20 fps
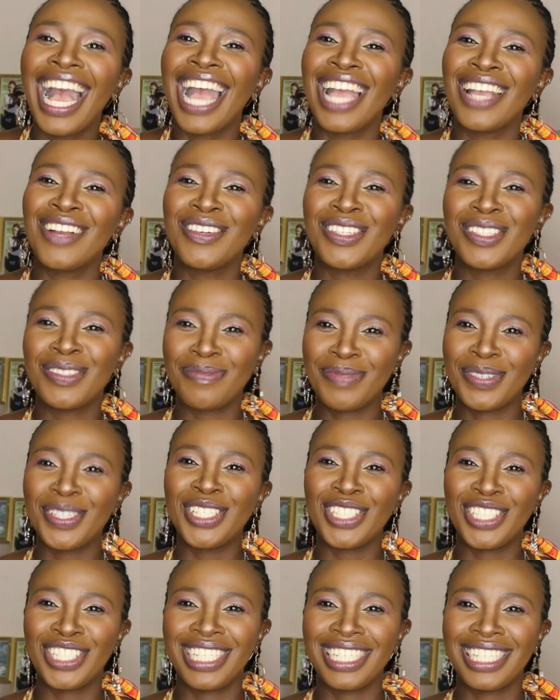I was
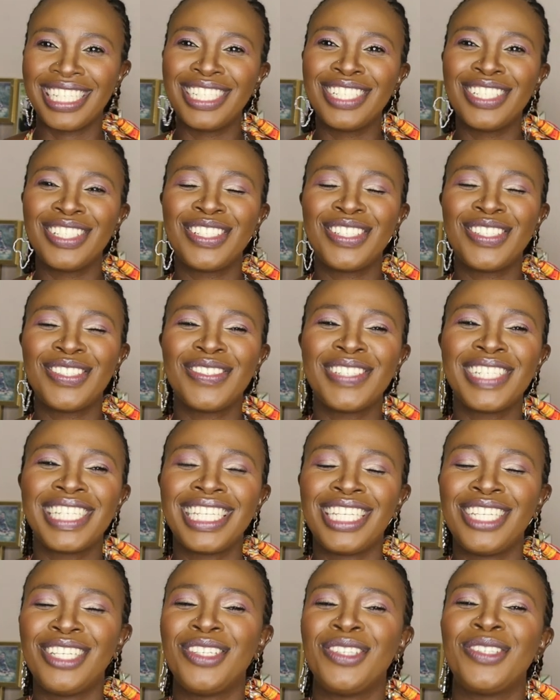pushed into
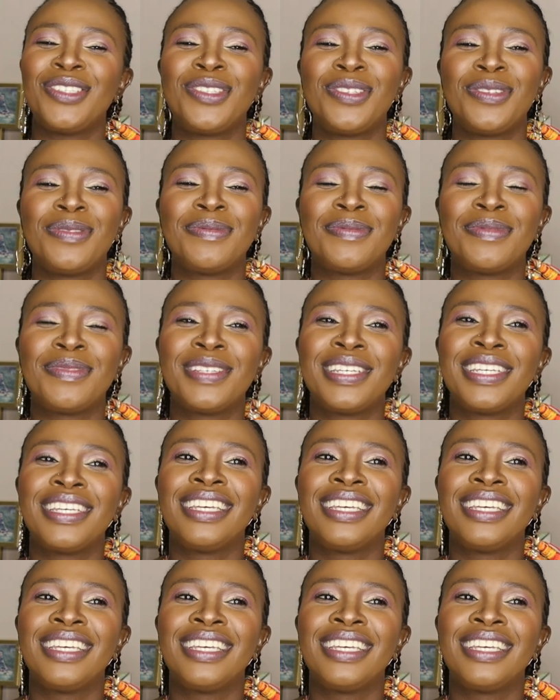doing a YouTube.